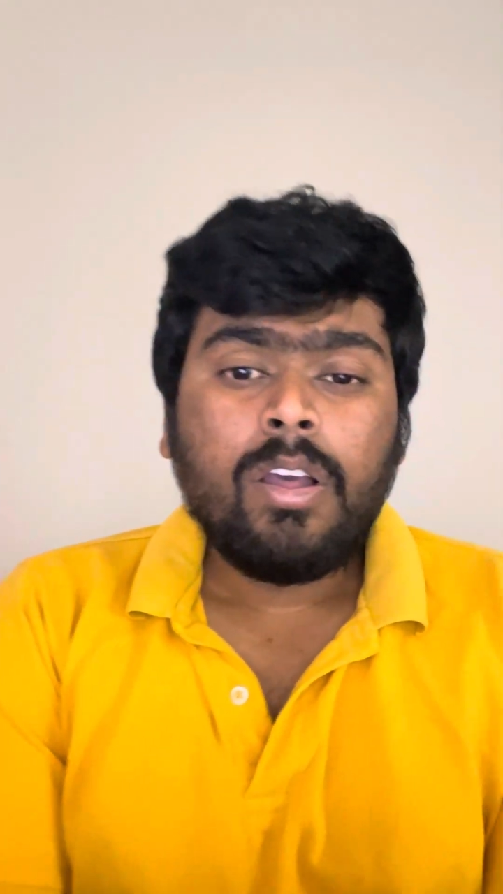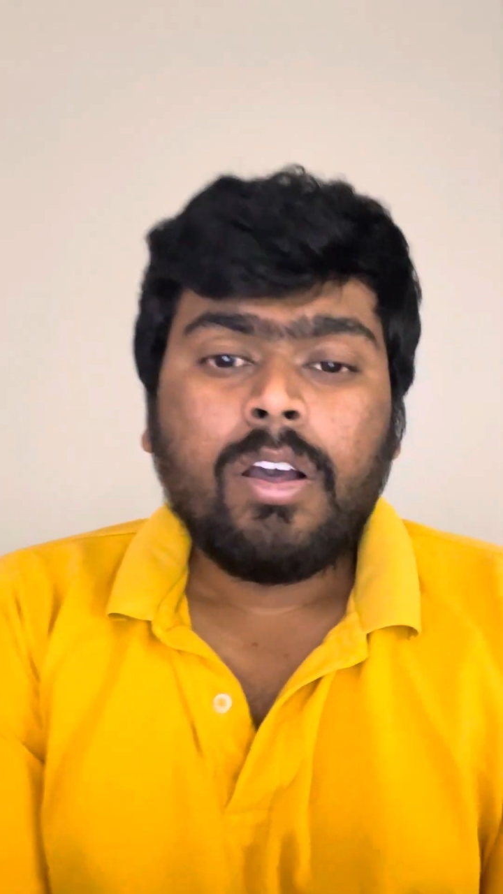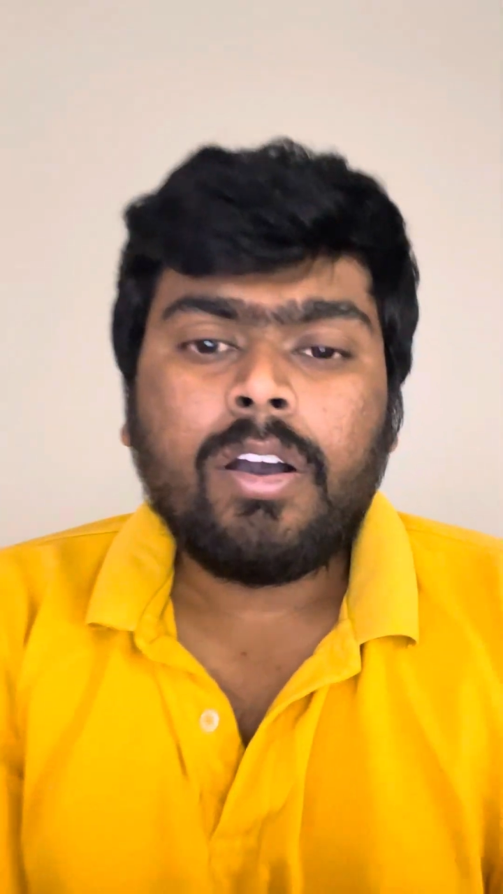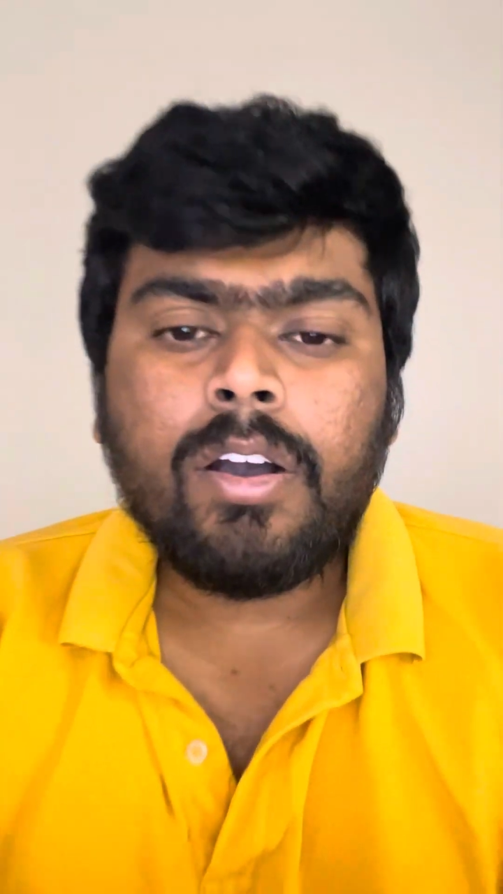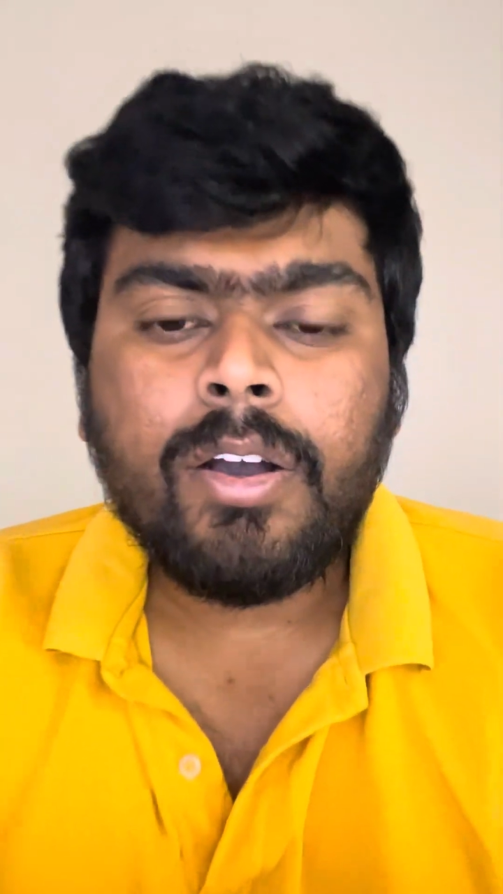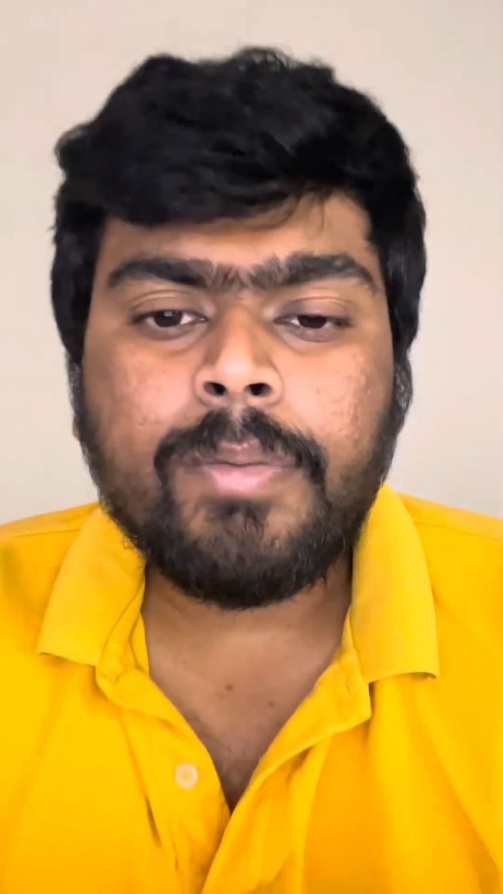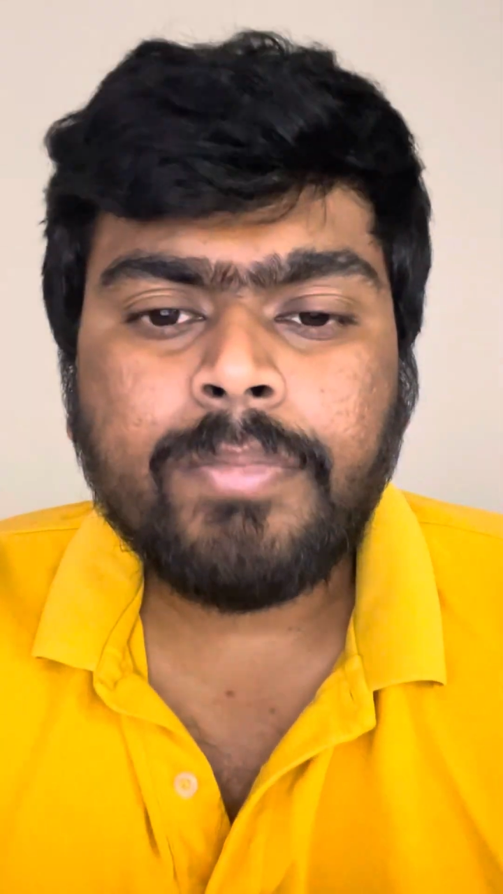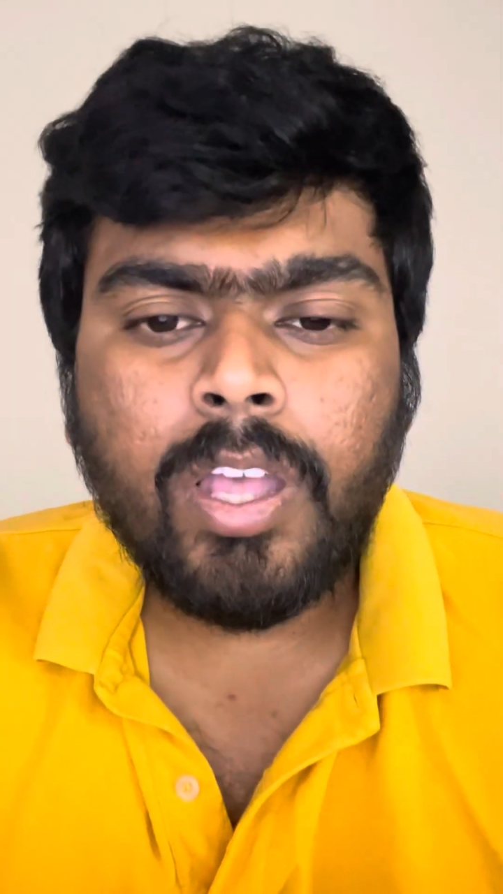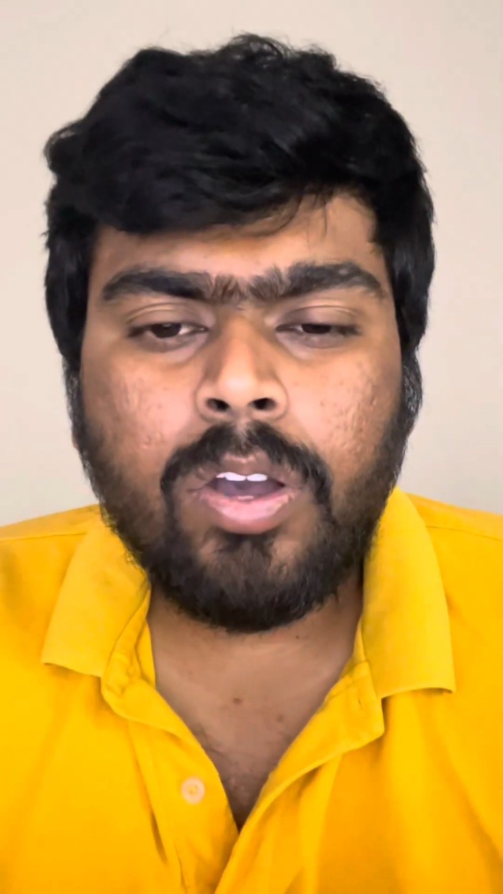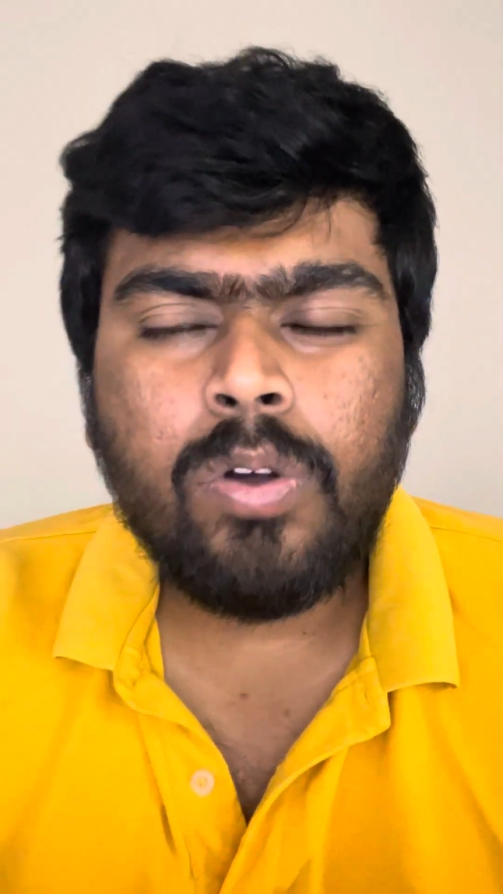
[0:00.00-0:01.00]

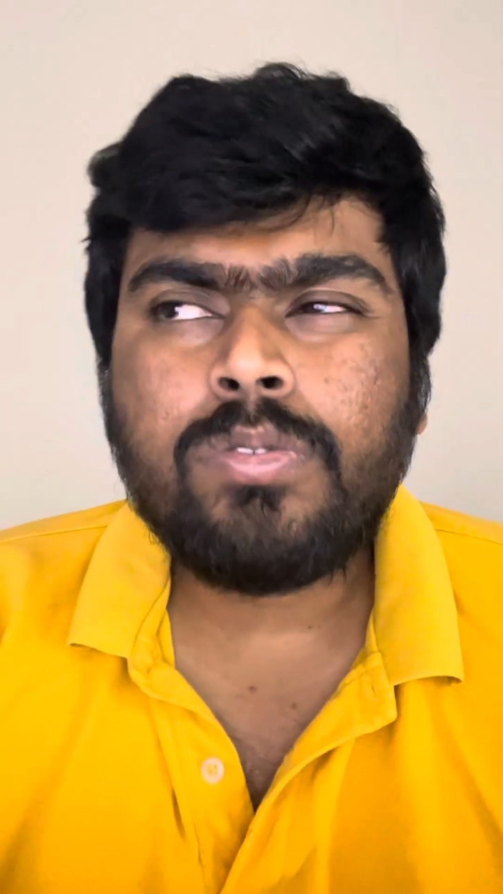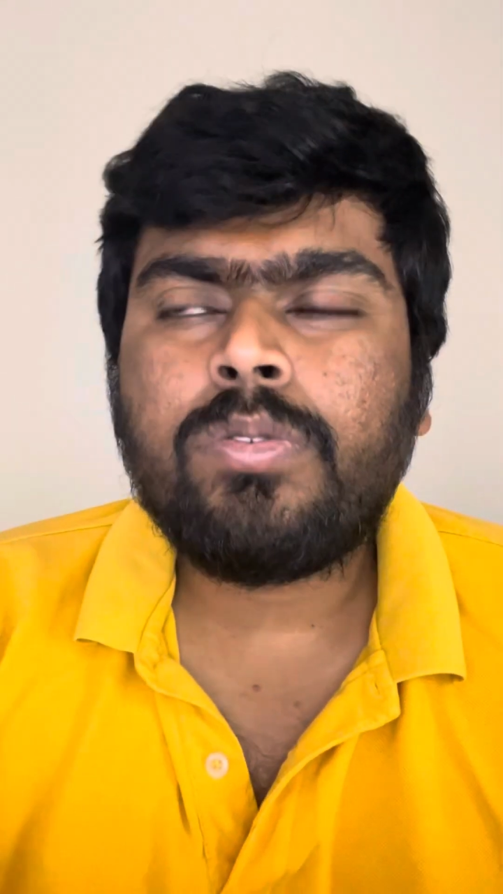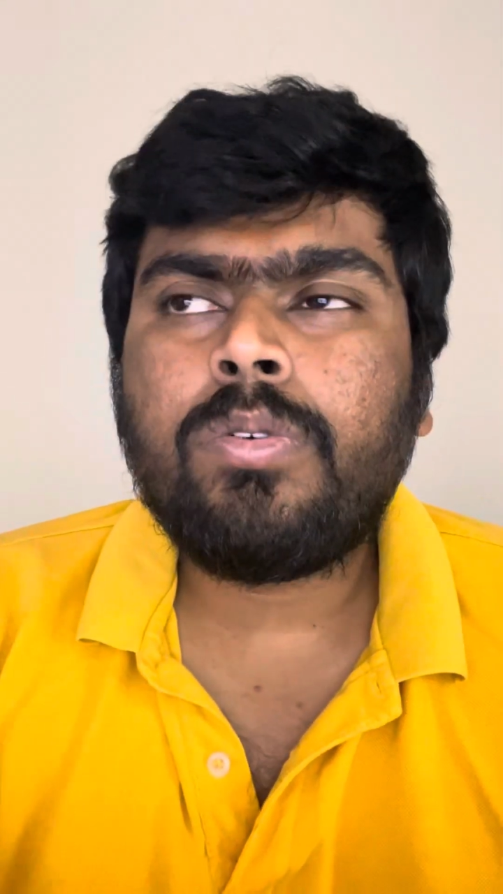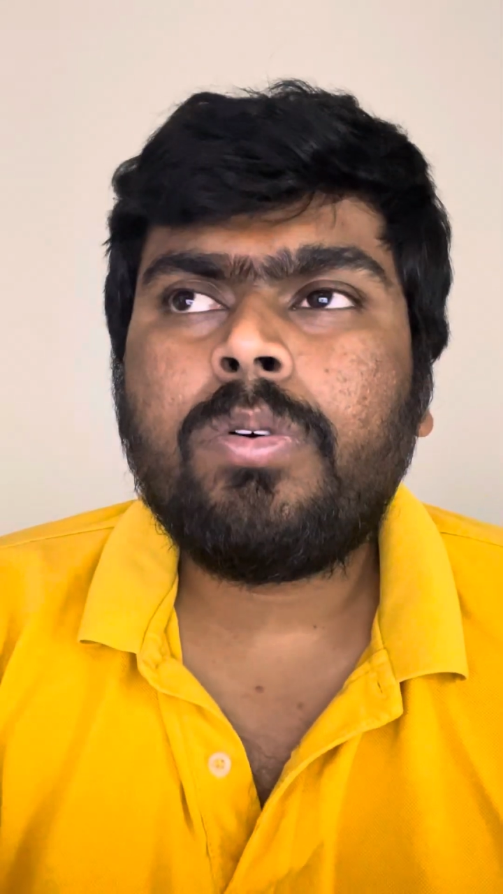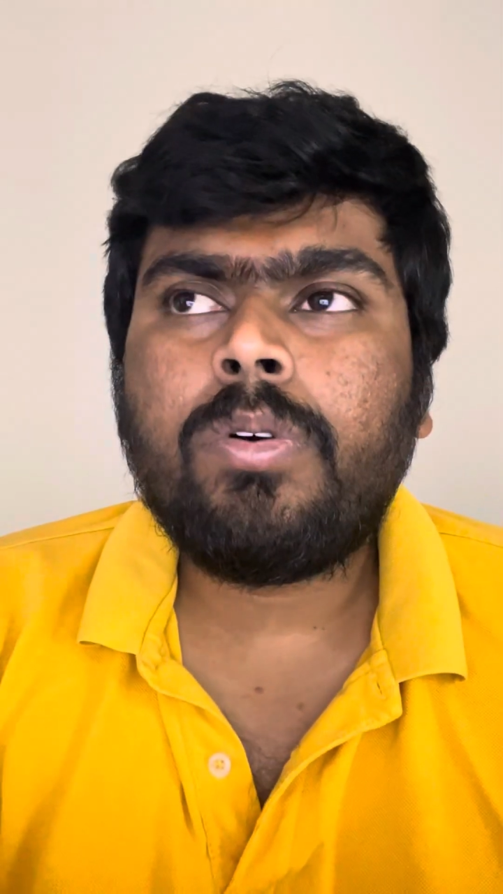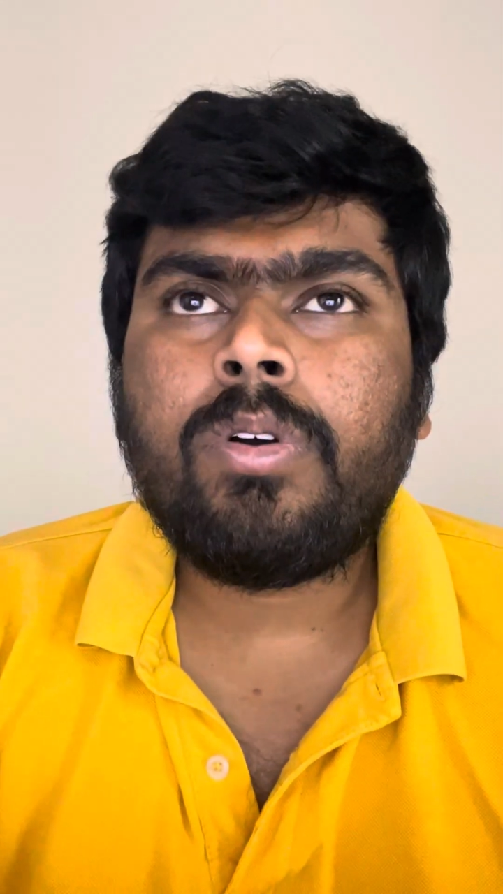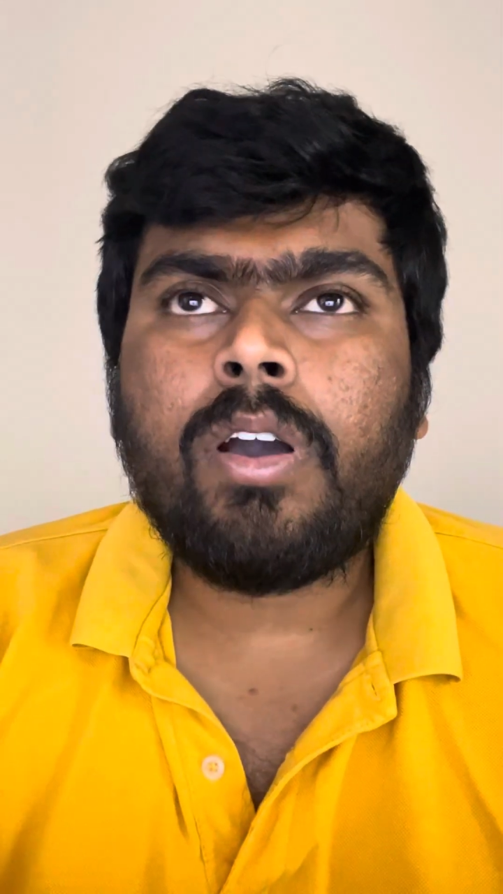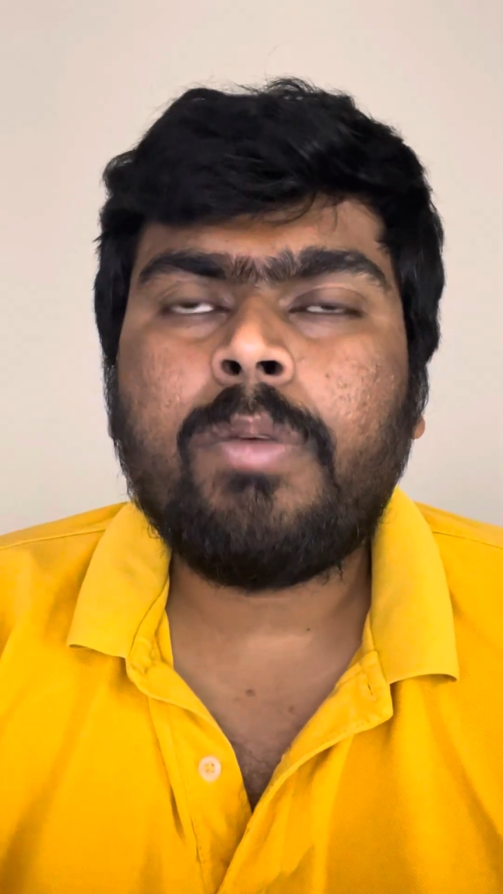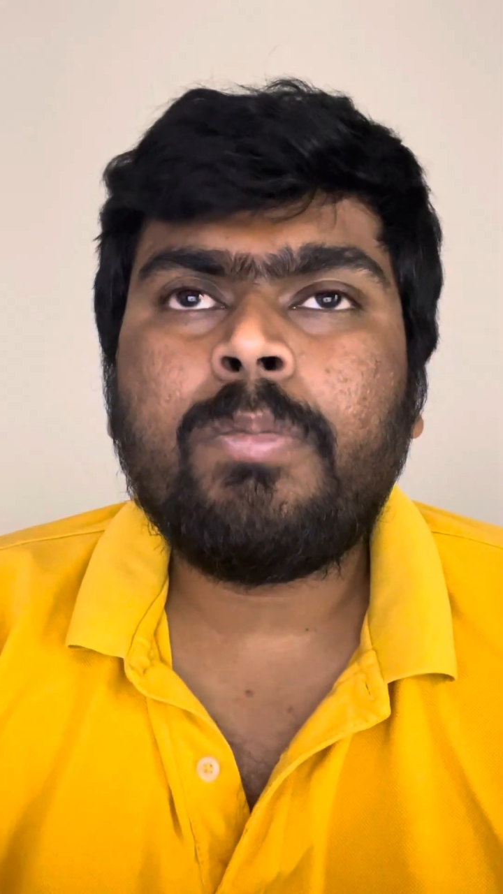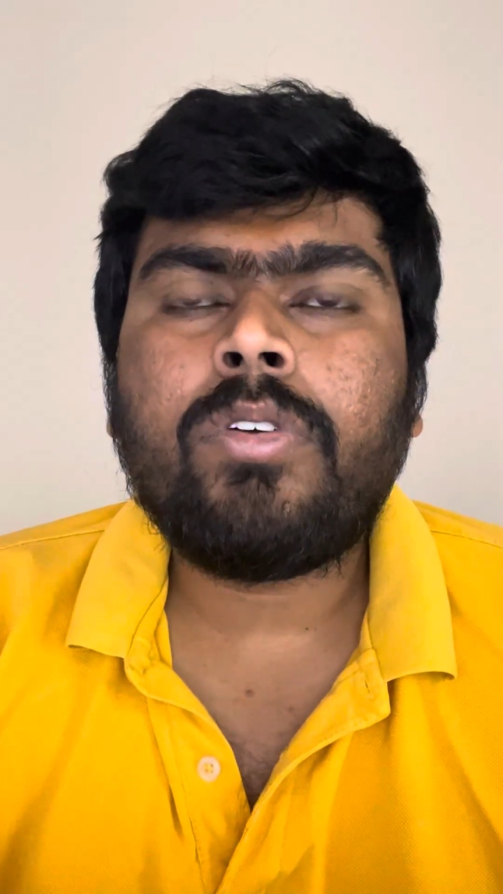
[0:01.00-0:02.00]
I'm